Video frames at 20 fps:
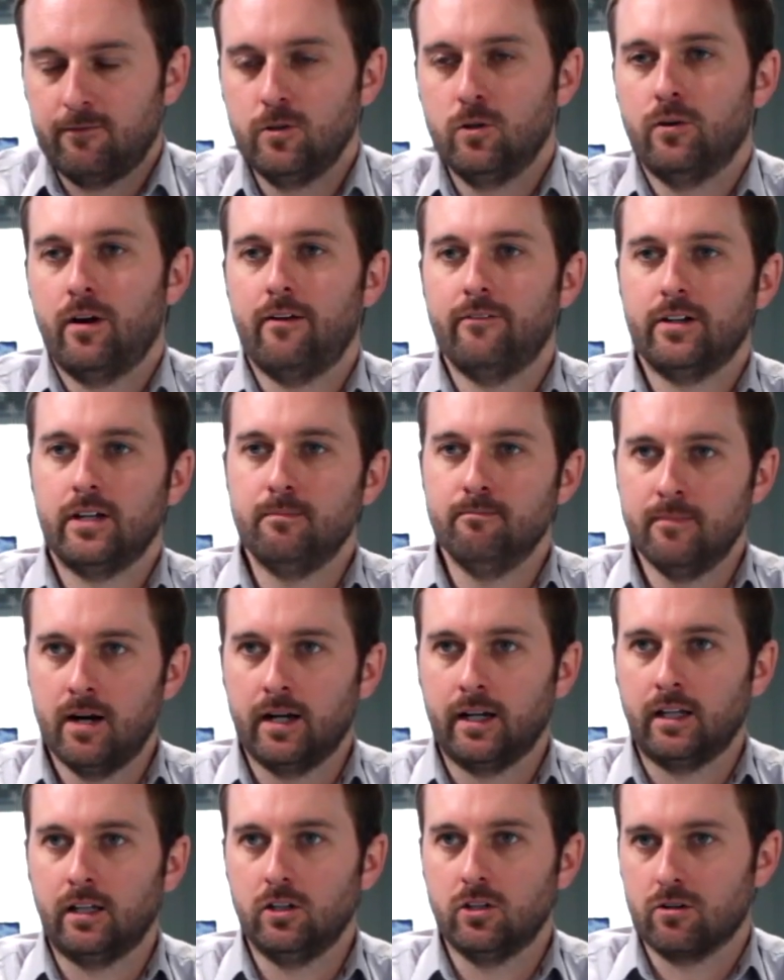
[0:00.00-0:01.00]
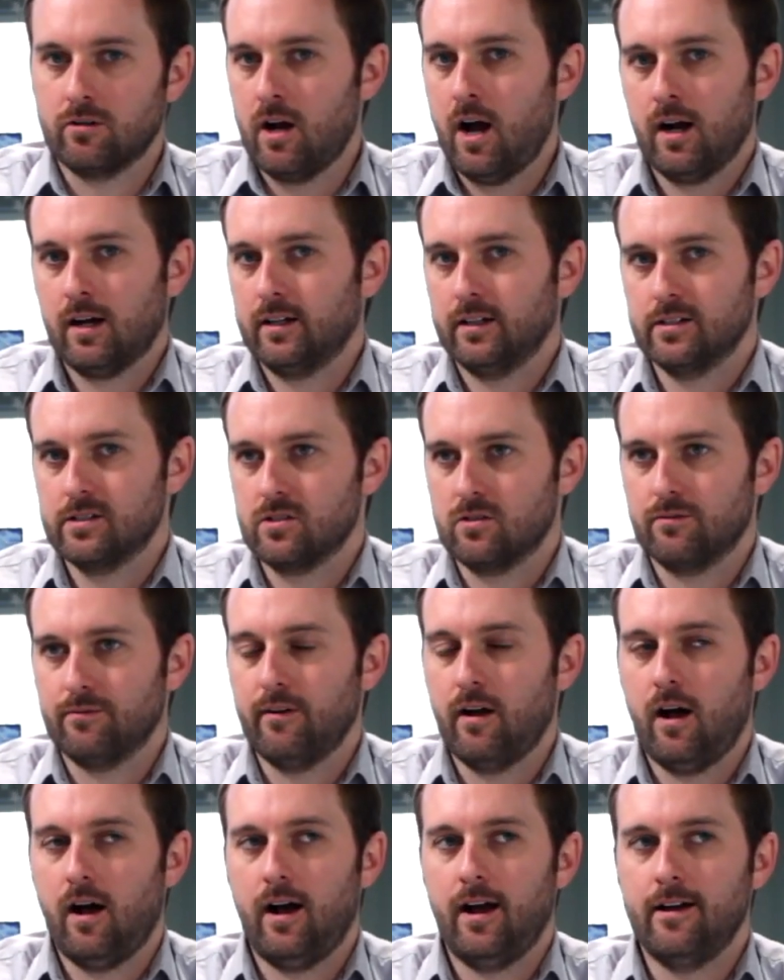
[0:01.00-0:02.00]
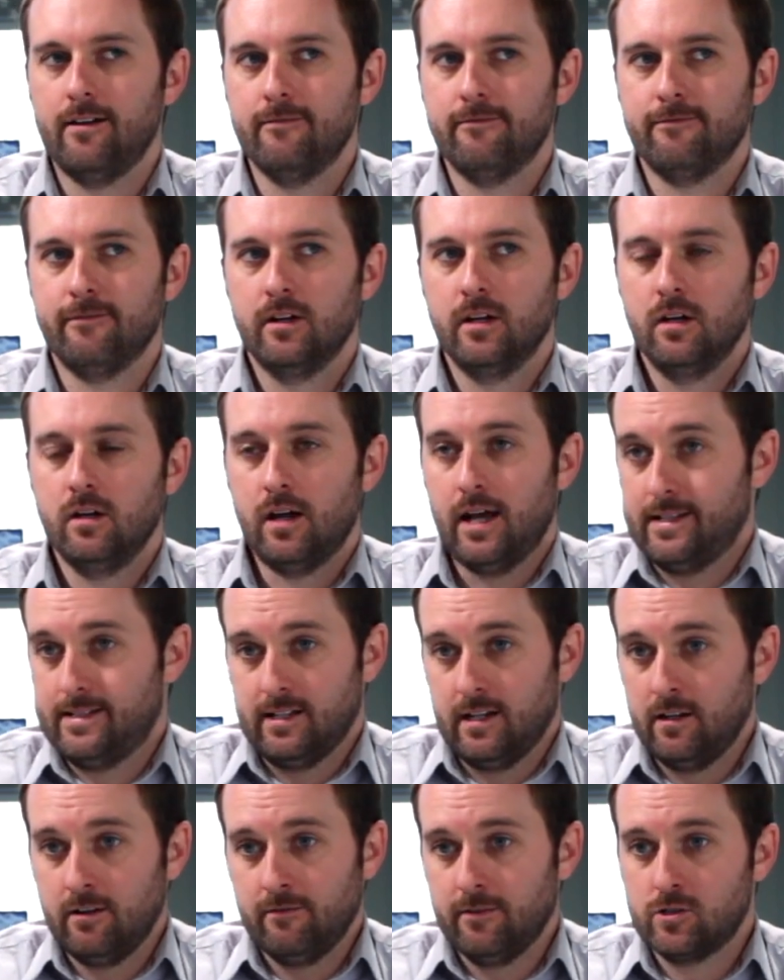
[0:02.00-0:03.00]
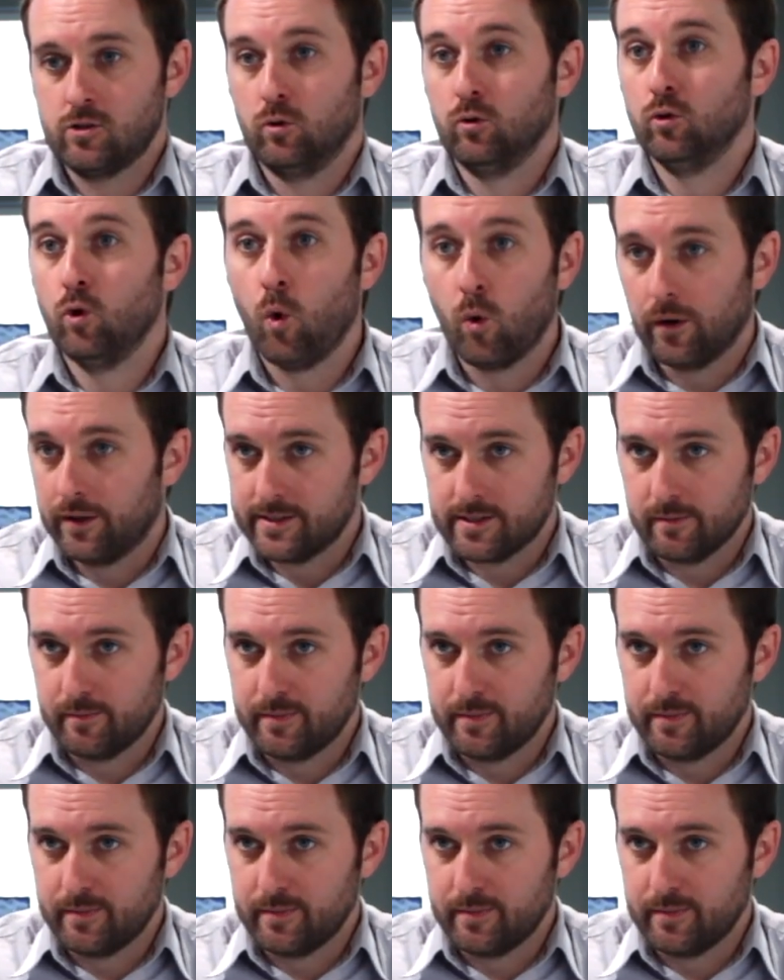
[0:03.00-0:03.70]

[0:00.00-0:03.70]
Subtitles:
you don't have any money, you're not going to survive as an individual nor as a